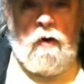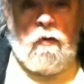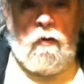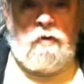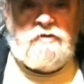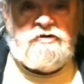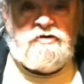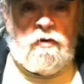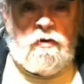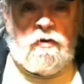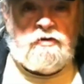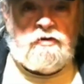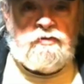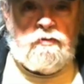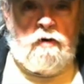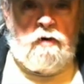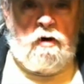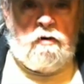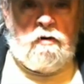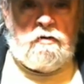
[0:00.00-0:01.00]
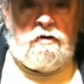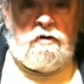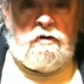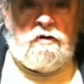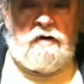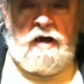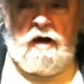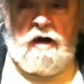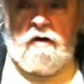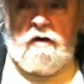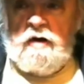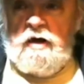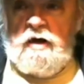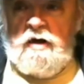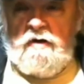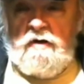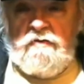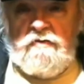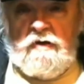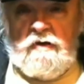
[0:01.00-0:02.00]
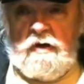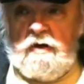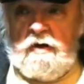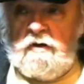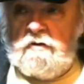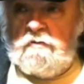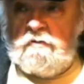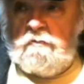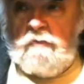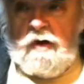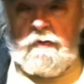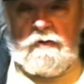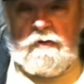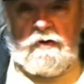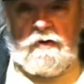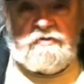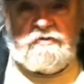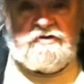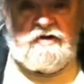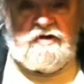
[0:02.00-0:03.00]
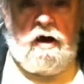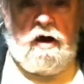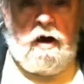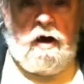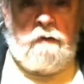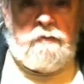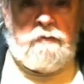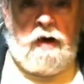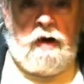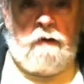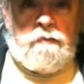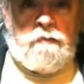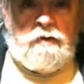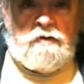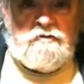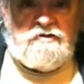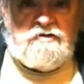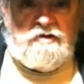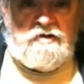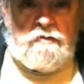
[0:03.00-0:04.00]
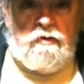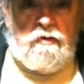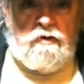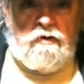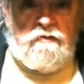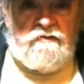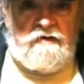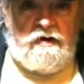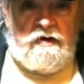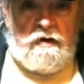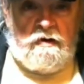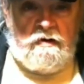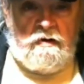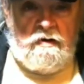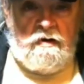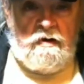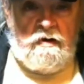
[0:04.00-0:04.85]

once the orcs were all cleared out, then maybe it was the hobgoblins that moved in.